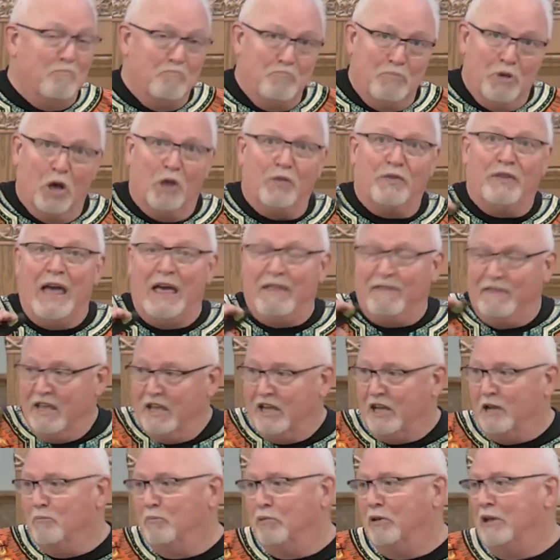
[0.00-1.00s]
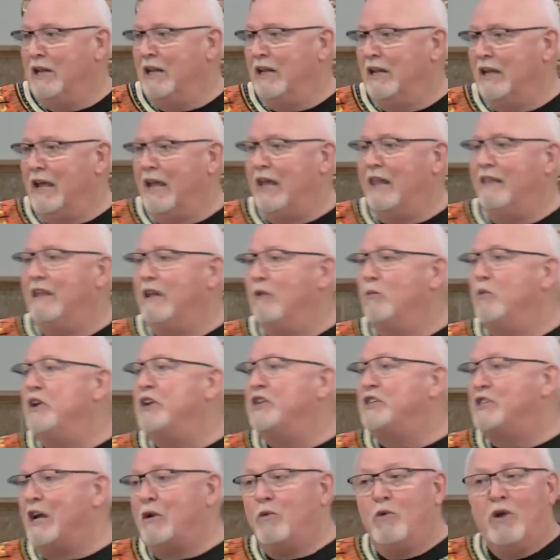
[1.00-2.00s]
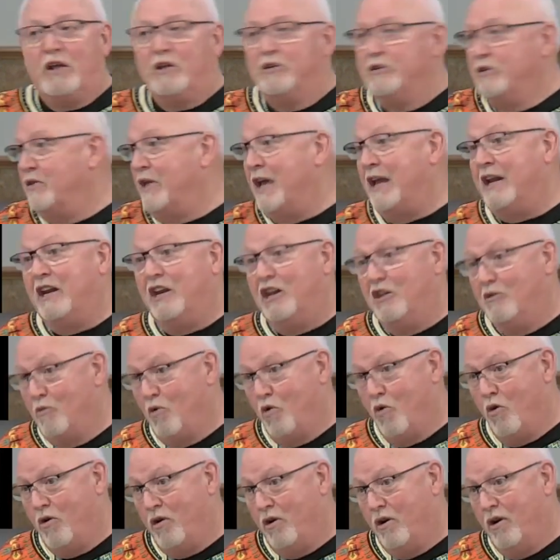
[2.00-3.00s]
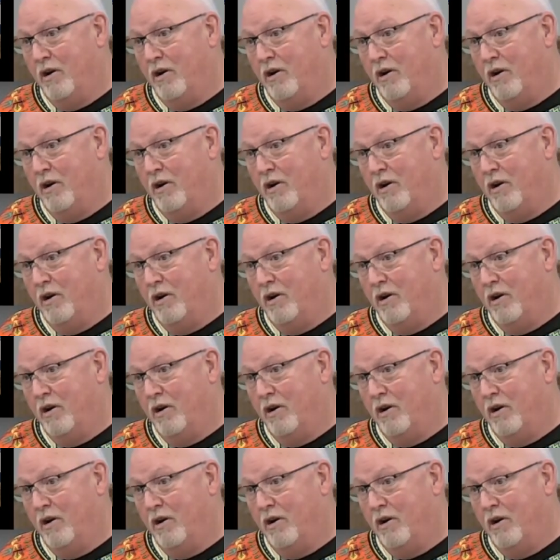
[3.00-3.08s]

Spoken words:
built that thing completely, and then we decided we're not going to do that anymore.